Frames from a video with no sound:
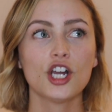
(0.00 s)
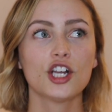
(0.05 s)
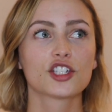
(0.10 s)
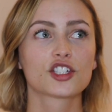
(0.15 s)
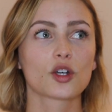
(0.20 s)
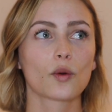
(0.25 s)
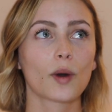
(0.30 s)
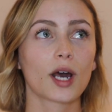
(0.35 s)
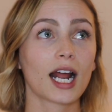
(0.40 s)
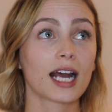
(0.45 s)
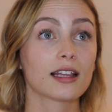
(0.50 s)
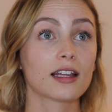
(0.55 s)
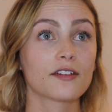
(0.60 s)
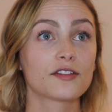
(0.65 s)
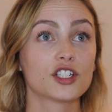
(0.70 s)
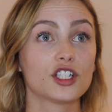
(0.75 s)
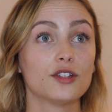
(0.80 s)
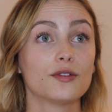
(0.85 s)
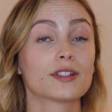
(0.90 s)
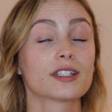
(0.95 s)
So what I
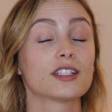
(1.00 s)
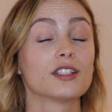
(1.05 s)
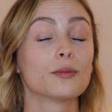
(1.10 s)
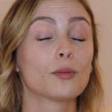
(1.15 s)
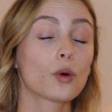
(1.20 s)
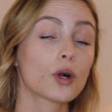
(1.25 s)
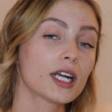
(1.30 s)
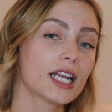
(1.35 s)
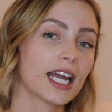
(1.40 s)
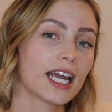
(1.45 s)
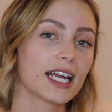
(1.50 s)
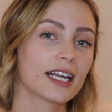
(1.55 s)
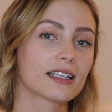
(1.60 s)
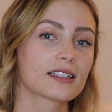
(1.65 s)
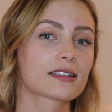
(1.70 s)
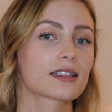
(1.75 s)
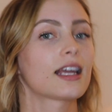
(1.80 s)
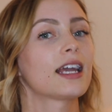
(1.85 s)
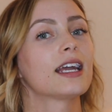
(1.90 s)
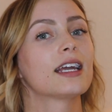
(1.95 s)
love to use in the
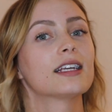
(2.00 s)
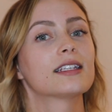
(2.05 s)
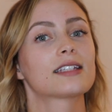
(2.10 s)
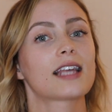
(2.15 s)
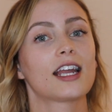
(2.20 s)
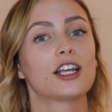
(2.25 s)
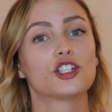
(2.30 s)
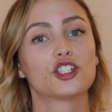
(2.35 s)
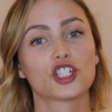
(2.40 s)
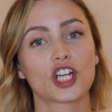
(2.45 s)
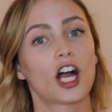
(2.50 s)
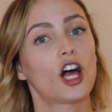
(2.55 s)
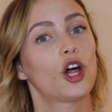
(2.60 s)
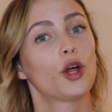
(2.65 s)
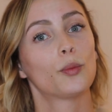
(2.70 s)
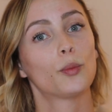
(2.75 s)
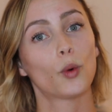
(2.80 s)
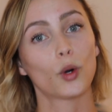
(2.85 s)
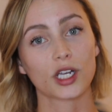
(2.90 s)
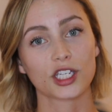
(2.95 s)
mornings is a
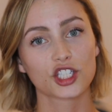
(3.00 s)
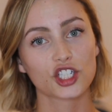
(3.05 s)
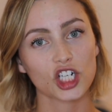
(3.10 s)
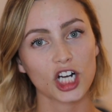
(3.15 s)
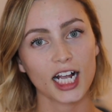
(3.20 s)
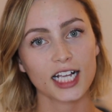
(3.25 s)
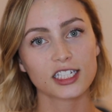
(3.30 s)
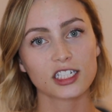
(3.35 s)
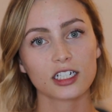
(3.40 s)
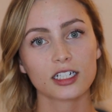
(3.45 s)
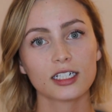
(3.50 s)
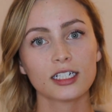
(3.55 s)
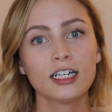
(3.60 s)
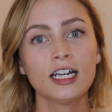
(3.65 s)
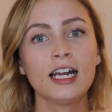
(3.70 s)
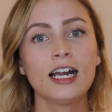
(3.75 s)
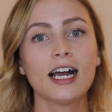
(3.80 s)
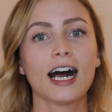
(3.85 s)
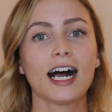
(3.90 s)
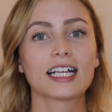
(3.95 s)
gel moisturizer,
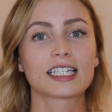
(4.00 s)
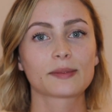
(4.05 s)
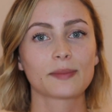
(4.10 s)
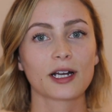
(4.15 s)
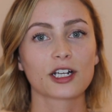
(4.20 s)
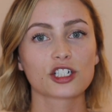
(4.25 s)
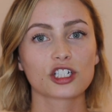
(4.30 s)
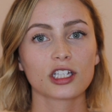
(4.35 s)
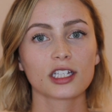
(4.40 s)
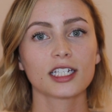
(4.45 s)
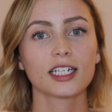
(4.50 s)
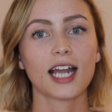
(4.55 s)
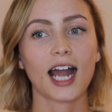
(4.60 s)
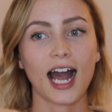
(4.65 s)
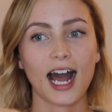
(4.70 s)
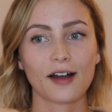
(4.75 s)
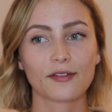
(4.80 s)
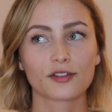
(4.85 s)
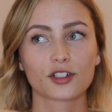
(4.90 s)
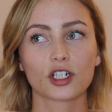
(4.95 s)
especially
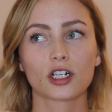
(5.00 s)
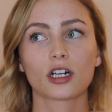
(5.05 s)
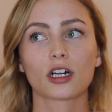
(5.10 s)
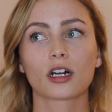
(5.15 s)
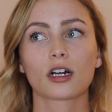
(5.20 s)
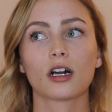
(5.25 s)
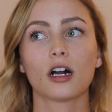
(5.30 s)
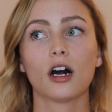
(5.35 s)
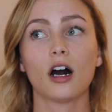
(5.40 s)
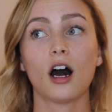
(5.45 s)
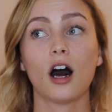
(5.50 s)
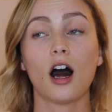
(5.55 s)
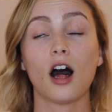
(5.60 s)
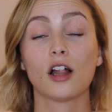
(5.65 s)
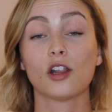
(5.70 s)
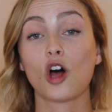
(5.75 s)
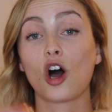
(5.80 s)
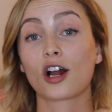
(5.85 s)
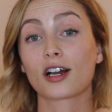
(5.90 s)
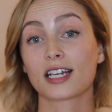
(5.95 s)
after a
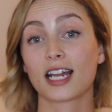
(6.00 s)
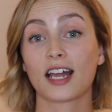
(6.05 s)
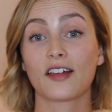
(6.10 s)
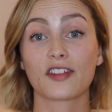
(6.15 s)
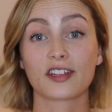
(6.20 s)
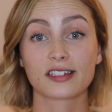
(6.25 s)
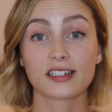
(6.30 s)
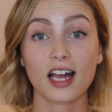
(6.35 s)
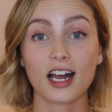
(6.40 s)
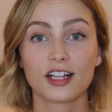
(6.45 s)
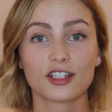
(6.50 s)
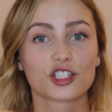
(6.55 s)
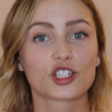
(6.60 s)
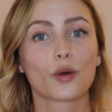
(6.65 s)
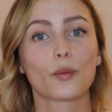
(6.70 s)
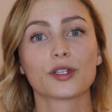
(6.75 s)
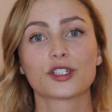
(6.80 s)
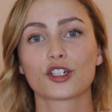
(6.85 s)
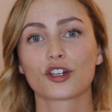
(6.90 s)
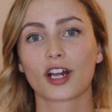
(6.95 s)
long day in the sun.
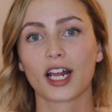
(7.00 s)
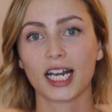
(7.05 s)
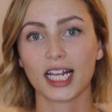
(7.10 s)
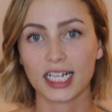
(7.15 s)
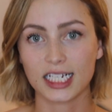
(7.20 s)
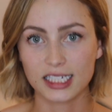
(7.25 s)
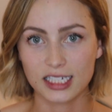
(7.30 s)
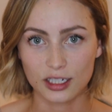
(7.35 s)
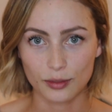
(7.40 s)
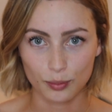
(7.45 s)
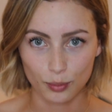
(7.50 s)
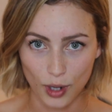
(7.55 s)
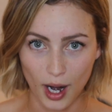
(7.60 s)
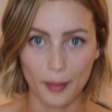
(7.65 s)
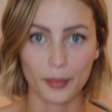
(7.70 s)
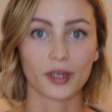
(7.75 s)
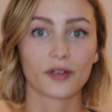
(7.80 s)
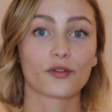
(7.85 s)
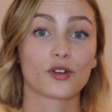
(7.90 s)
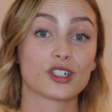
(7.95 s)
So once you're getting into
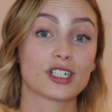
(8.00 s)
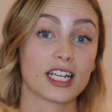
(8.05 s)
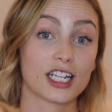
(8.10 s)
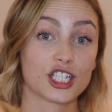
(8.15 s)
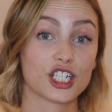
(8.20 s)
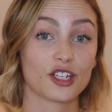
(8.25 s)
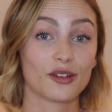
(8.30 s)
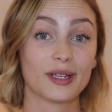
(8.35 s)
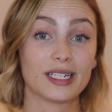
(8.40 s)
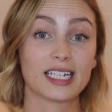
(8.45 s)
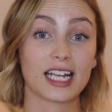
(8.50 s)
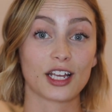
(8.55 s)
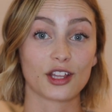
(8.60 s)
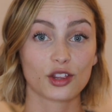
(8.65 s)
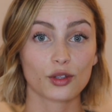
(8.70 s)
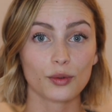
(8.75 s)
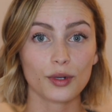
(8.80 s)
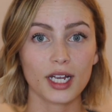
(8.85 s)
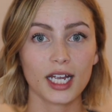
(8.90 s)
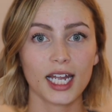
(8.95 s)
prepping for day 2 and day
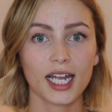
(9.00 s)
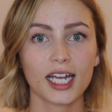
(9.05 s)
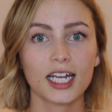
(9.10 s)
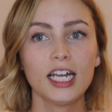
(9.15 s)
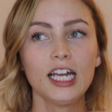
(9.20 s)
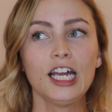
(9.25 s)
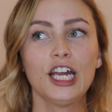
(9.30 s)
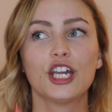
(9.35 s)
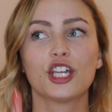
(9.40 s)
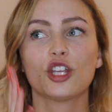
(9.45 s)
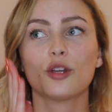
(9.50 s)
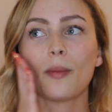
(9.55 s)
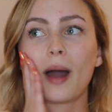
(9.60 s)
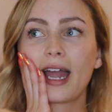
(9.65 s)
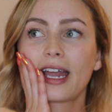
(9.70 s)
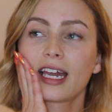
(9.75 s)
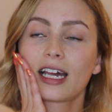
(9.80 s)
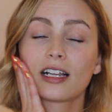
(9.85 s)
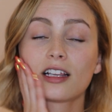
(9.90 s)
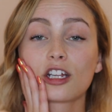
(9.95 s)
3, you
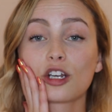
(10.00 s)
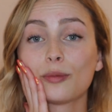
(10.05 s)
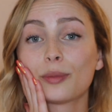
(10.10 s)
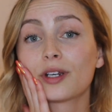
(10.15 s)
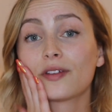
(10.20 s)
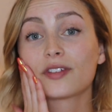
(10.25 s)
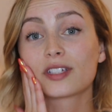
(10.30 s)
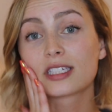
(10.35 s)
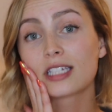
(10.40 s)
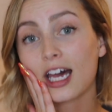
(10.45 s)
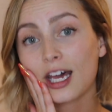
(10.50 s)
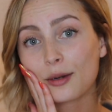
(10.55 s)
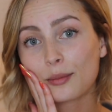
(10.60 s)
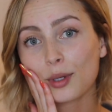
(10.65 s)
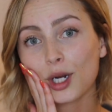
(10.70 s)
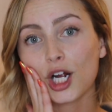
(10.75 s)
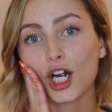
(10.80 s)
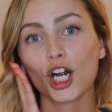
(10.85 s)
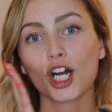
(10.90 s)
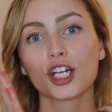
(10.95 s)
might get a little bit of a
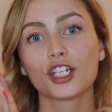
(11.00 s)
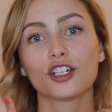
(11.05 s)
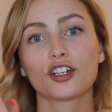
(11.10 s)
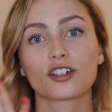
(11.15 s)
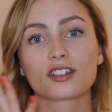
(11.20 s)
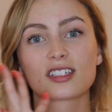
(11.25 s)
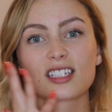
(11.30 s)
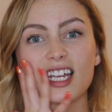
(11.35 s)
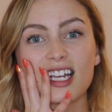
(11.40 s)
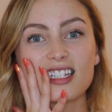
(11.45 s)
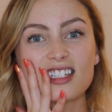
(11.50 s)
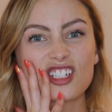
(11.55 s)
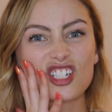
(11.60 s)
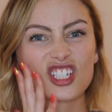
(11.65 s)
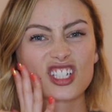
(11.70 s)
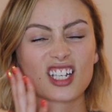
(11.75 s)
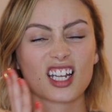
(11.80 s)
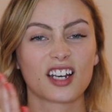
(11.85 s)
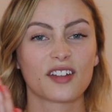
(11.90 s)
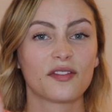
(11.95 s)
sunburn. Your skin's
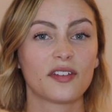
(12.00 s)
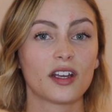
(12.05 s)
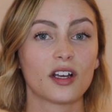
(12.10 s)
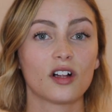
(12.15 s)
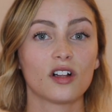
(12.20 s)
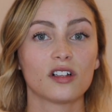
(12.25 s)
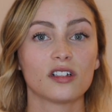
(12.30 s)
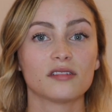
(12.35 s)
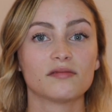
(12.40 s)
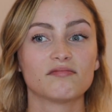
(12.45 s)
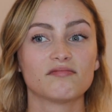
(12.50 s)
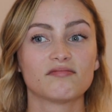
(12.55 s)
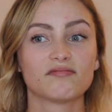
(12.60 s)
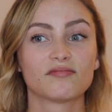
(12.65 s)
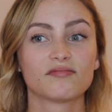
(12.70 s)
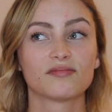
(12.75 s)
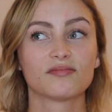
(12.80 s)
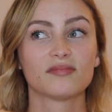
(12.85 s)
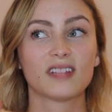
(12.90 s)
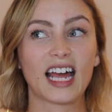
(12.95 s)
just going to feel
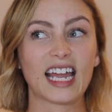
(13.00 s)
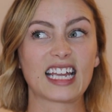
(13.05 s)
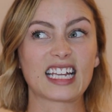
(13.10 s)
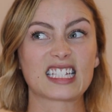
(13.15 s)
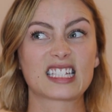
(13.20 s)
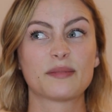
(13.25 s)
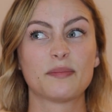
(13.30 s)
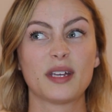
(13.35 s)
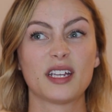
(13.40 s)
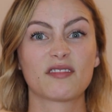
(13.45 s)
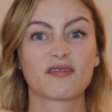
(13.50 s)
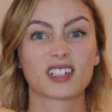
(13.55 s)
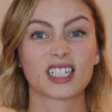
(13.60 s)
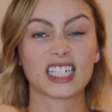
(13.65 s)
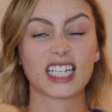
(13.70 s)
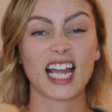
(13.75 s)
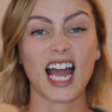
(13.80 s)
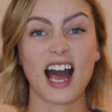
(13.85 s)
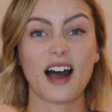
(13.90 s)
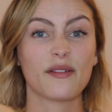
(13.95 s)
like it's been
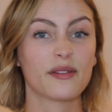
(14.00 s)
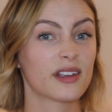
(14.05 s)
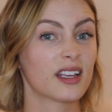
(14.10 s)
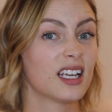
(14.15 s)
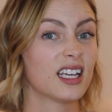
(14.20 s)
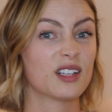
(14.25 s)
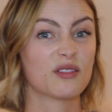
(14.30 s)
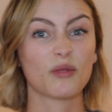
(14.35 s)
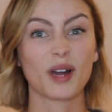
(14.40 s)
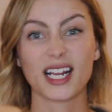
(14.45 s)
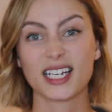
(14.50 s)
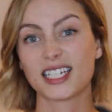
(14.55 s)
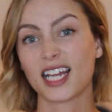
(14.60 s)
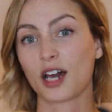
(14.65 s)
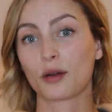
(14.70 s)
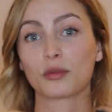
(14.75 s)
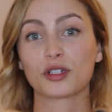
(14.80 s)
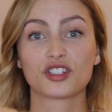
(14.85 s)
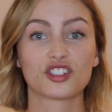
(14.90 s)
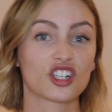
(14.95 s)
really heavy and weighed
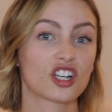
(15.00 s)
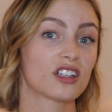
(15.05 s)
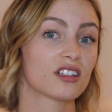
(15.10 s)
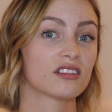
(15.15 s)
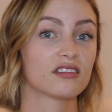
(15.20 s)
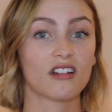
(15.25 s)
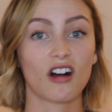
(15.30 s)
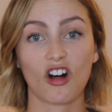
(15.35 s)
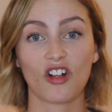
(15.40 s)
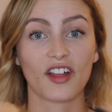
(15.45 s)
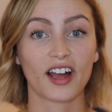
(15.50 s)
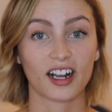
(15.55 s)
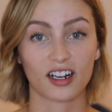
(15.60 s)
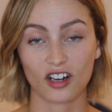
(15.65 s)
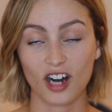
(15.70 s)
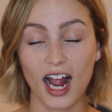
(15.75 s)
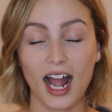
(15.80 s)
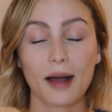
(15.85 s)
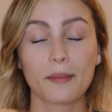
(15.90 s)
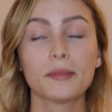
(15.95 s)
down with dirt and all that
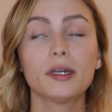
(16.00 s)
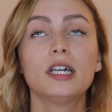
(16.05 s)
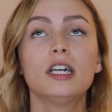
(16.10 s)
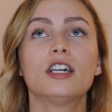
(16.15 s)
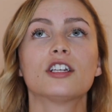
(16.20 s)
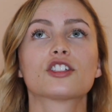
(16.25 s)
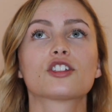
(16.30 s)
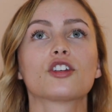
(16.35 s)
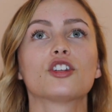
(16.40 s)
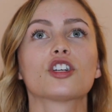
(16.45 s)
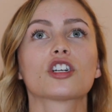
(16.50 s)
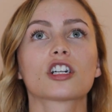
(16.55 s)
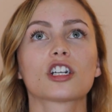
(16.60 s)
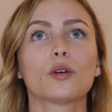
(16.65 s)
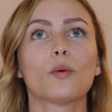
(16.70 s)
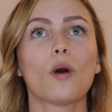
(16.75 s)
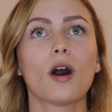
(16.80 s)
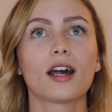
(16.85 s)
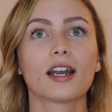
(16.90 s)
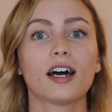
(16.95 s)
crap. So you're going
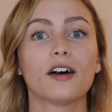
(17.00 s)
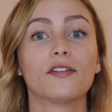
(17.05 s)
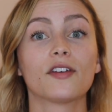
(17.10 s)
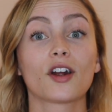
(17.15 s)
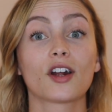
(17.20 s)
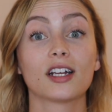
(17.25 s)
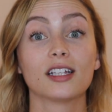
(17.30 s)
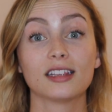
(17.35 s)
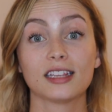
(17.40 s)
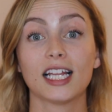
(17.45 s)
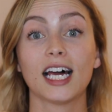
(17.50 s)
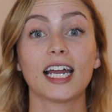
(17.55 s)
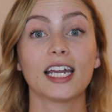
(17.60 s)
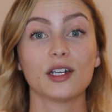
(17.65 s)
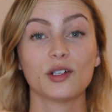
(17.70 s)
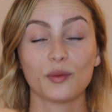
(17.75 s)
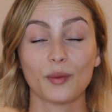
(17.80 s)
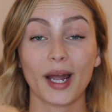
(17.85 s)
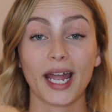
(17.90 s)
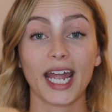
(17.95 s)
to want a very
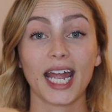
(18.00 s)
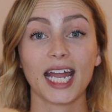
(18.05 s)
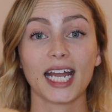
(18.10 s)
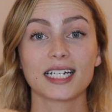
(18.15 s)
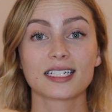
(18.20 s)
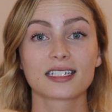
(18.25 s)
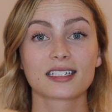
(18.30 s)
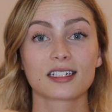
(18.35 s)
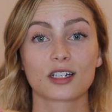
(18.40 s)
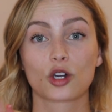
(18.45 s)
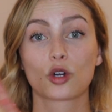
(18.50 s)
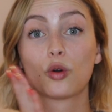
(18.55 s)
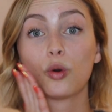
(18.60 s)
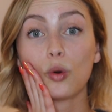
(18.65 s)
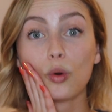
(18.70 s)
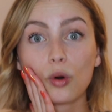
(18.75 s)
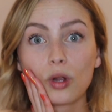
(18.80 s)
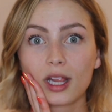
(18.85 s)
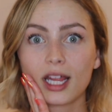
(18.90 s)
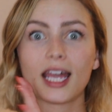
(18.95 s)
lightweight,
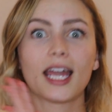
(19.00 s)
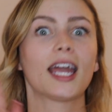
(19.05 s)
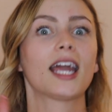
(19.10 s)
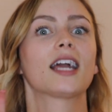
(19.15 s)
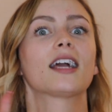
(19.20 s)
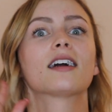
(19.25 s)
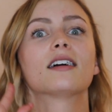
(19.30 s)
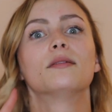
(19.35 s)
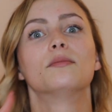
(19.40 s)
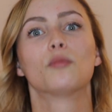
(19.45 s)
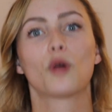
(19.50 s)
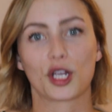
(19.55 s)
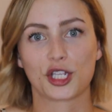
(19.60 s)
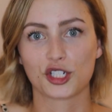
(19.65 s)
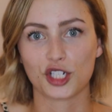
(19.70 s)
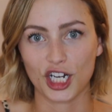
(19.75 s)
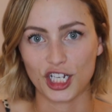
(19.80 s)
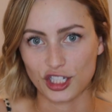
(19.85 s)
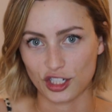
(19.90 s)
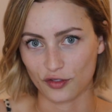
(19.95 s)
cooling
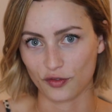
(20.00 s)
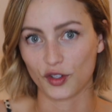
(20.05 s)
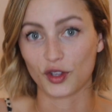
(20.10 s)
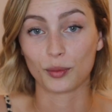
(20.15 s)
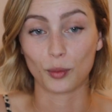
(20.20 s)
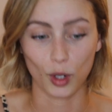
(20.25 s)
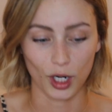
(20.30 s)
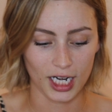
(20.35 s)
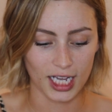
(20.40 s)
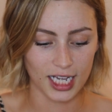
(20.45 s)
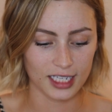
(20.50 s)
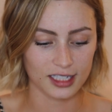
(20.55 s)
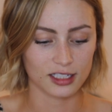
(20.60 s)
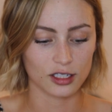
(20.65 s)
moisturizer for the morning.